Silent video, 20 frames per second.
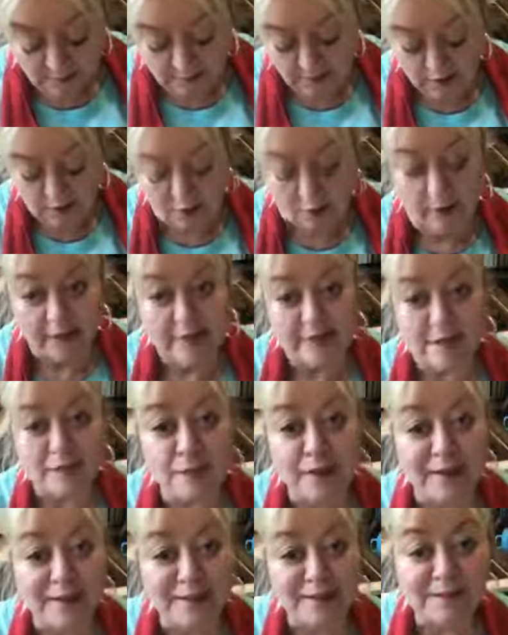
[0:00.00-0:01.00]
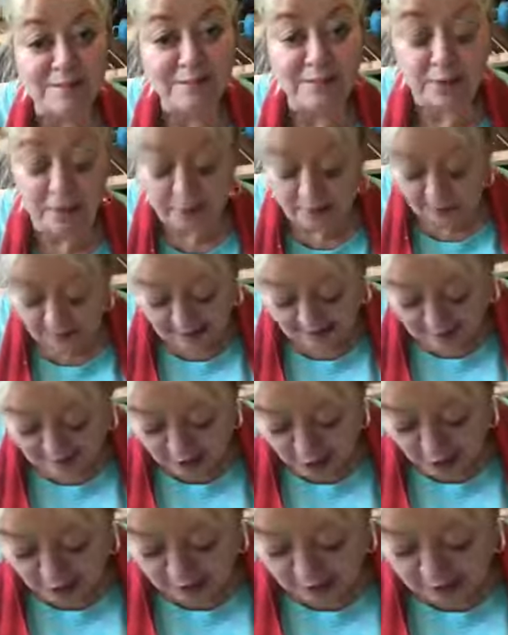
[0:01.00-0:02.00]
So let's make some pudding. I
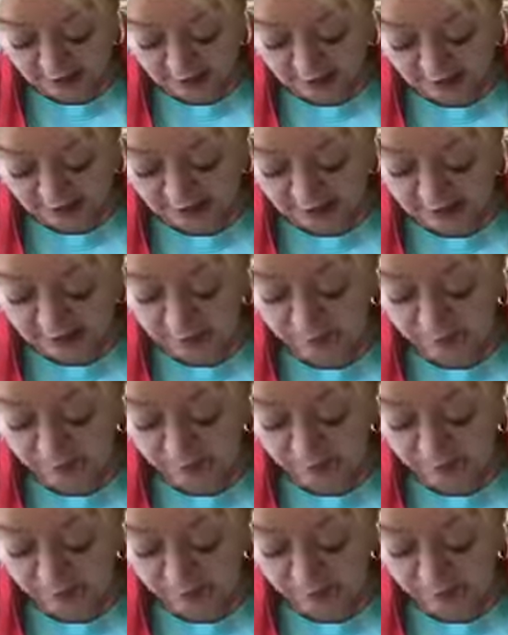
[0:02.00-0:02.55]
started to do this